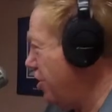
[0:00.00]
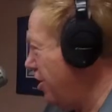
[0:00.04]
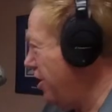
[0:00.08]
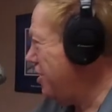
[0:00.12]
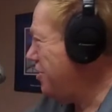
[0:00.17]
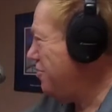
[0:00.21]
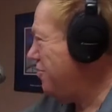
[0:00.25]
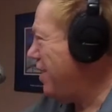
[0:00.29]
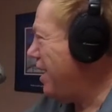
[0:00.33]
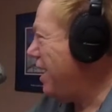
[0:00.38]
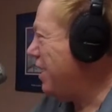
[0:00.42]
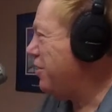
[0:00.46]

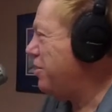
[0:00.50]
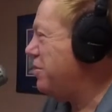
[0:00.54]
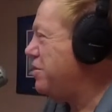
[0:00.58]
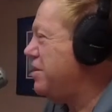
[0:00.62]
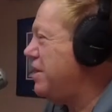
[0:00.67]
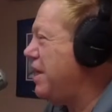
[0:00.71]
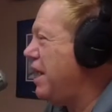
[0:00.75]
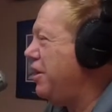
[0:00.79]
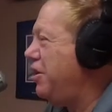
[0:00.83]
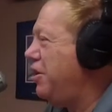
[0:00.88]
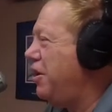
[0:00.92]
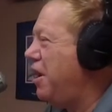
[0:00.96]
contractors
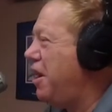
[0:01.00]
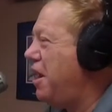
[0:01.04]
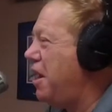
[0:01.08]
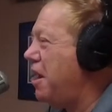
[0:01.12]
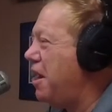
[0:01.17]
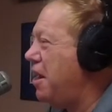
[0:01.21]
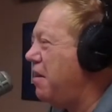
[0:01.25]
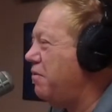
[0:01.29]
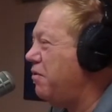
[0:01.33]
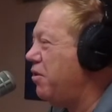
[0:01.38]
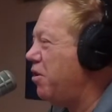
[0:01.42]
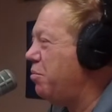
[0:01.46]
that you
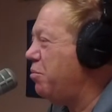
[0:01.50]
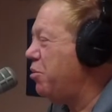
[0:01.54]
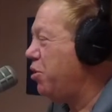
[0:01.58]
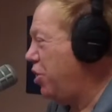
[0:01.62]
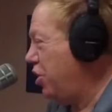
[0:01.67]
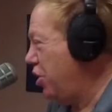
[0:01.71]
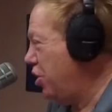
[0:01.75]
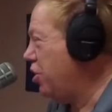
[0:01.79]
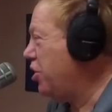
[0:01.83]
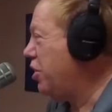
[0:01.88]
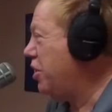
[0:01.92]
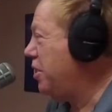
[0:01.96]
have are
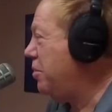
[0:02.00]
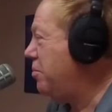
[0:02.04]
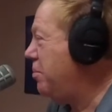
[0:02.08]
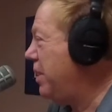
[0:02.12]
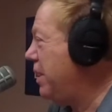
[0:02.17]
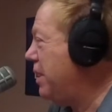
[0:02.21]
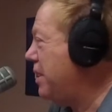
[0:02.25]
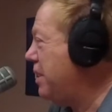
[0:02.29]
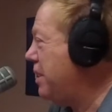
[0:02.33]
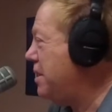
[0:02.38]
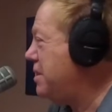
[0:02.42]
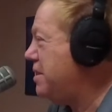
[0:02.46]
pretty good
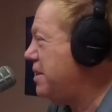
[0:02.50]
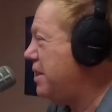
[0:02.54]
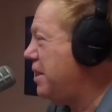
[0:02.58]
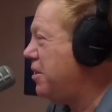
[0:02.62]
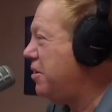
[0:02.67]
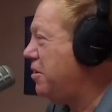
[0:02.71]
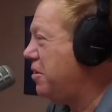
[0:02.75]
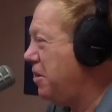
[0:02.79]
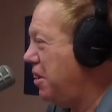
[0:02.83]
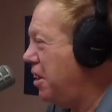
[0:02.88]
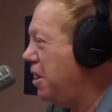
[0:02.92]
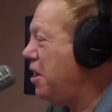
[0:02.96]
because
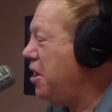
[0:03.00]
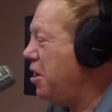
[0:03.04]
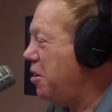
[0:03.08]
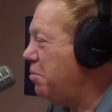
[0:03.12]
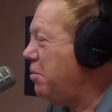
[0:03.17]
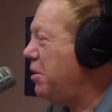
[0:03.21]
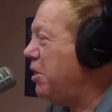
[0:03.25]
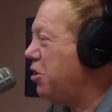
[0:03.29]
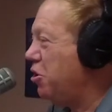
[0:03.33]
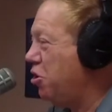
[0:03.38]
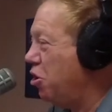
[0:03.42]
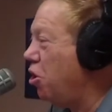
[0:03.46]
they're
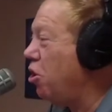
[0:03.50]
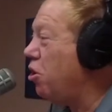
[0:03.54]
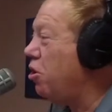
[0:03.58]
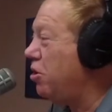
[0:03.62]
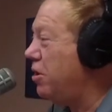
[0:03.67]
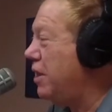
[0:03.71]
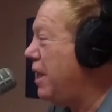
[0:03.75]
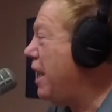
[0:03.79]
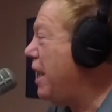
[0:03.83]
being called